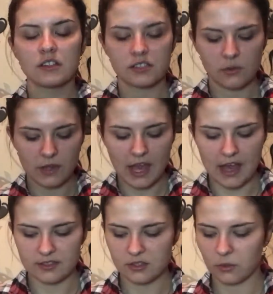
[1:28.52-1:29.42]
So
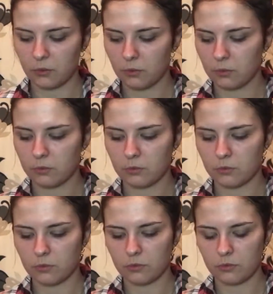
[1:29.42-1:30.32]
yeah, so
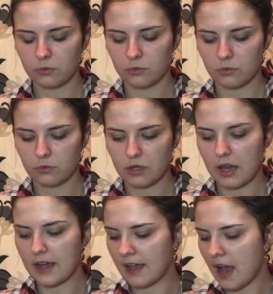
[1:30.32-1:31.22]

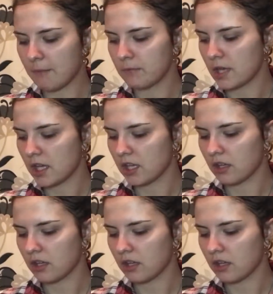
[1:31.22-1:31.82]
I am